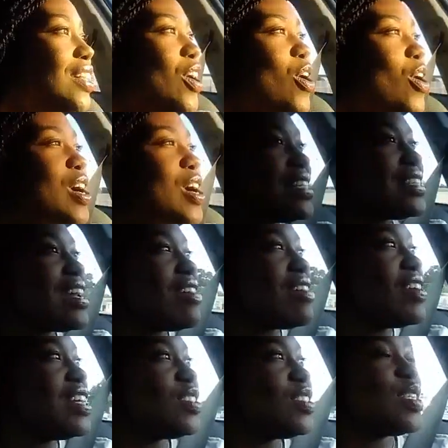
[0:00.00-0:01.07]
all this stuff,
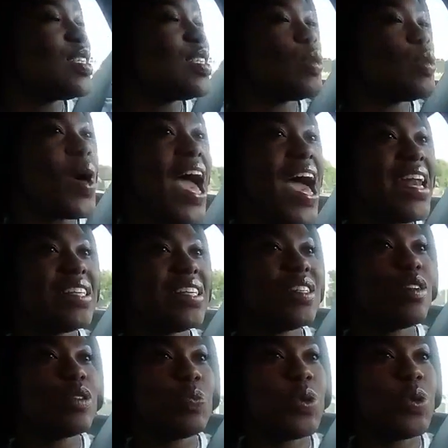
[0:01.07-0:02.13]
it's just as bad as
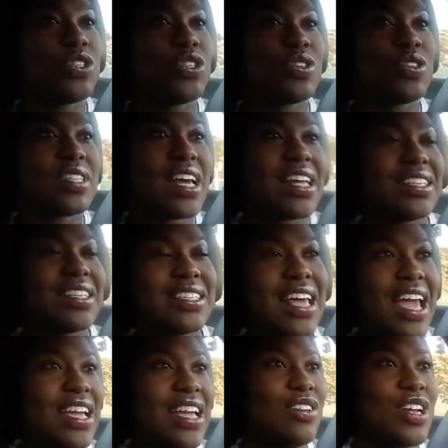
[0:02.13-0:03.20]
those preachers that
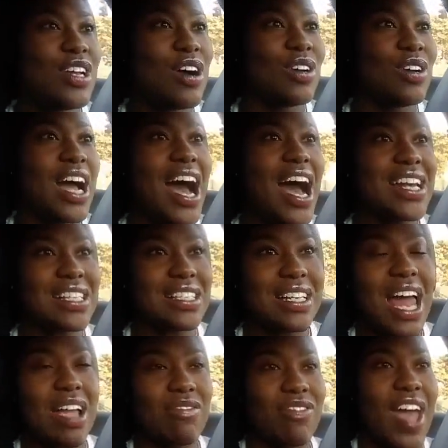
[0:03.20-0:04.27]
say, you know, God doesn't
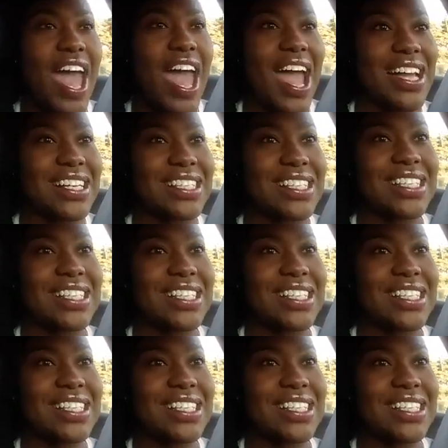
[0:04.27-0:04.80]
like fags.